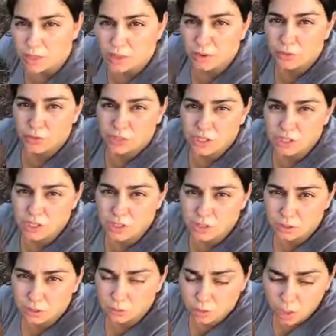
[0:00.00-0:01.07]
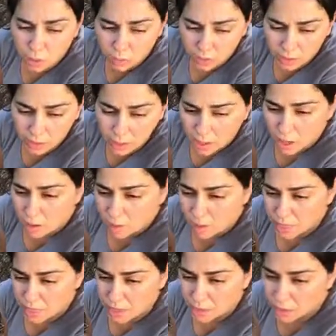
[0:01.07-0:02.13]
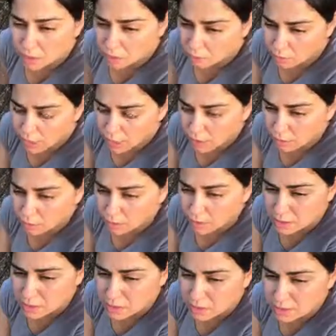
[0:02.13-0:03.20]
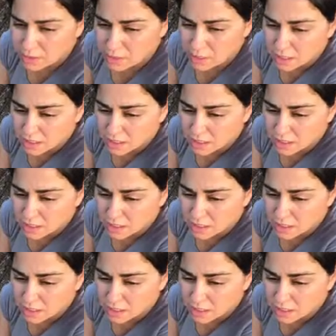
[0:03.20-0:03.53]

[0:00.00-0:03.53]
they'll finish their growing. But then the ground is